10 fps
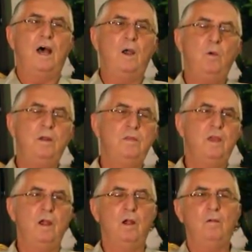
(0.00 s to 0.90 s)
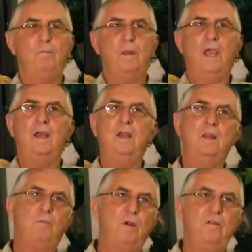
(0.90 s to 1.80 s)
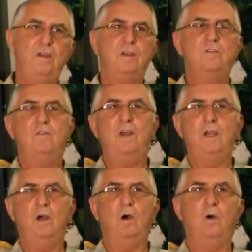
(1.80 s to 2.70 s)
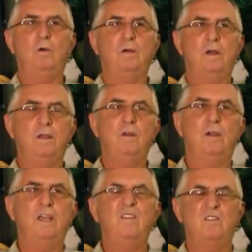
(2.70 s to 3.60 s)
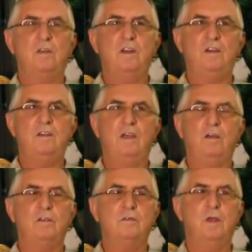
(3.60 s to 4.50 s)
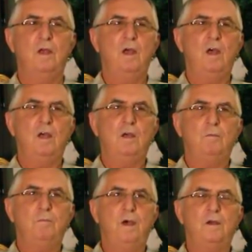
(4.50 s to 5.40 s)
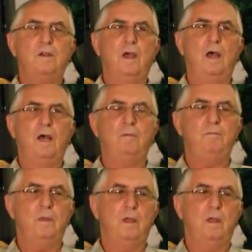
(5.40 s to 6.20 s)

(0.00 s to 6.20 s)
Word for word: I went there and in the previous video, uh, you know, it gives the details, but um,